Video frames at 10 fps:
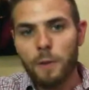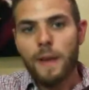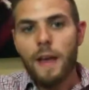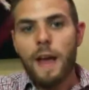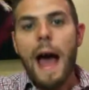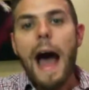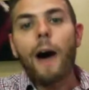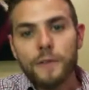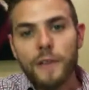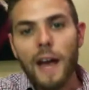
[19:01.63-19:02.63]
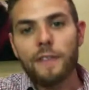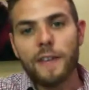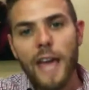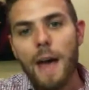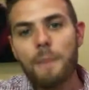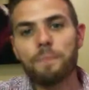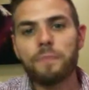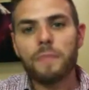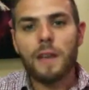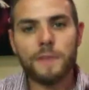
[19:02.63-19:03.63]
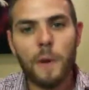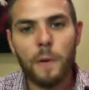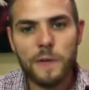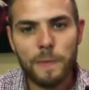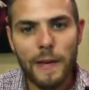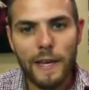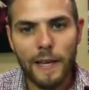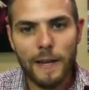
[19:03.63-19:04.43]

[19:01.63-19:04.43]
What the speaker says: put them outside the camp, so to speak,